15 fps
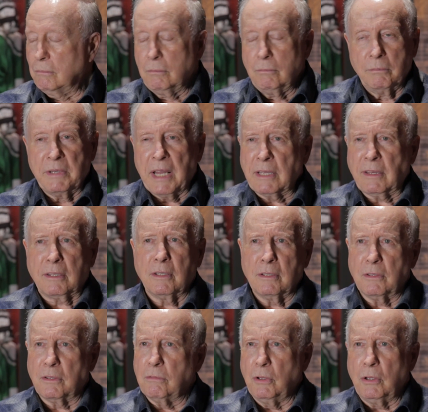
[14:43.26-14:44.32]

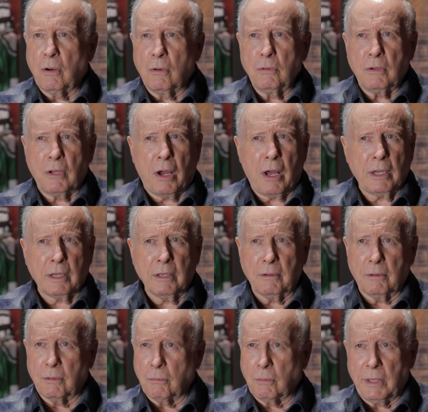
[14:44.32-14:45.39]
You don't dog it,
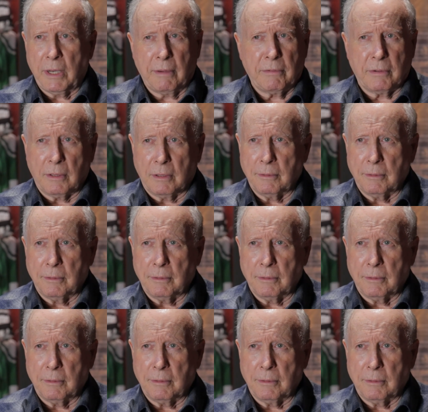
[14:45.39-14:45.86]
whatever.